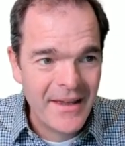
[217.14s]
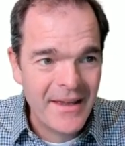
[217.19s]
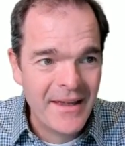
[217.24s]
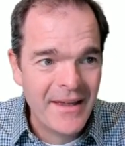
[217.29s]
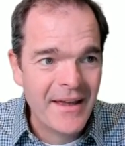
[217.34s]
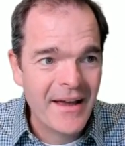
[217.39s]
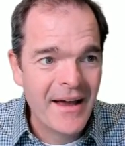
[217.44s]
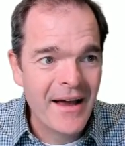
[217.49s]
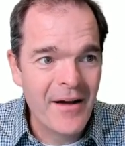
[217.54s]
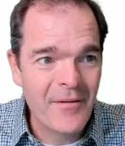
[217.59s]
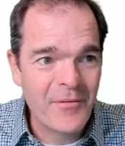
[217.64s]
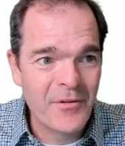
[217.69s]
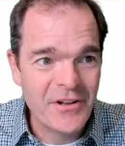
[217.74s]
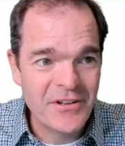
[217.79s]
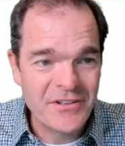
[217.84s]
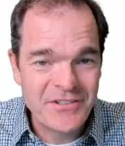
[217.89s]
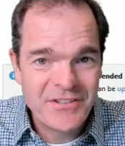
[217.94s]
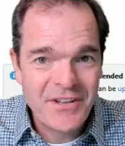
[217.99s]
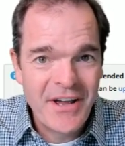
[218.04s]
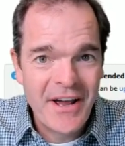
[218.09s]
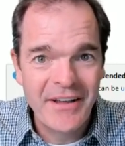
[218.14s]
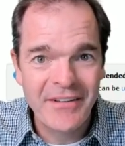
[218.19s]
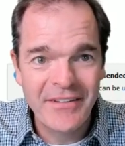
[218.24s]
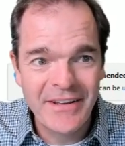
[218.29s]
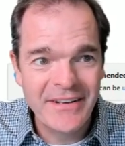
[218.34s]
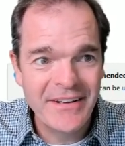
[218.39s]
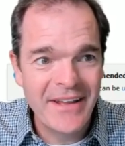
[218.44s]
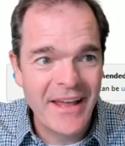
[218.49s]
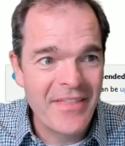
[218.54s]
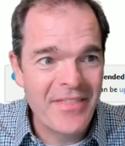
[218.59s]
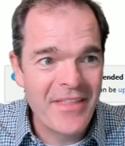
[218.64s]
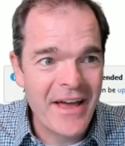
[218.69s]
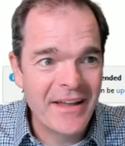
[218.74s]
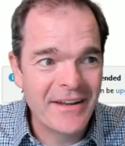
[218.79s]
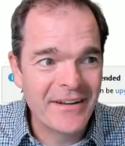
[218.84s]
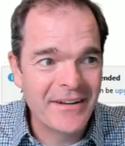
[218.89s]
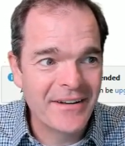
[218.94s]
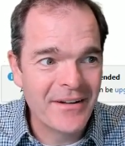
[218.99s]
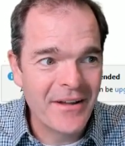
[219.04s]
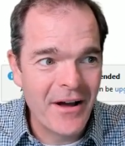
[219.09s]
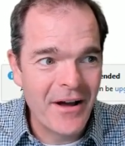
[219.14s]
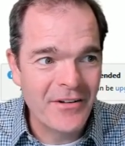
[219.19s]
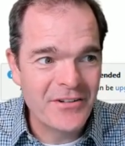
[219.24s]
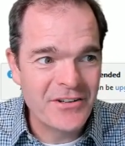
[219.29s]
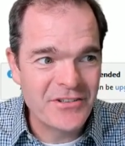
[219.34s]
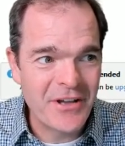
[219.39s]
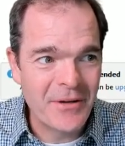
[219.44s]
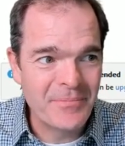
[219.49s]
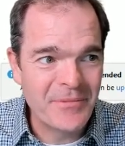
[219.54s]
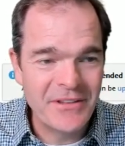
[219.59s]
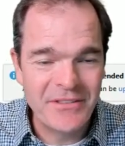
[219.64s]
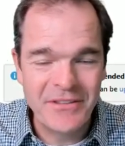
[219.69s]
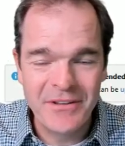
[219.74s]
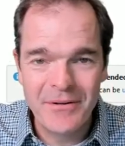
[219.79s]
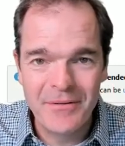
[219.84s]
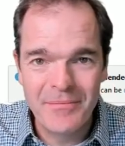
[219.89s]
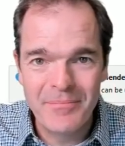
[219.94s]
going to style it, and then I'll just update the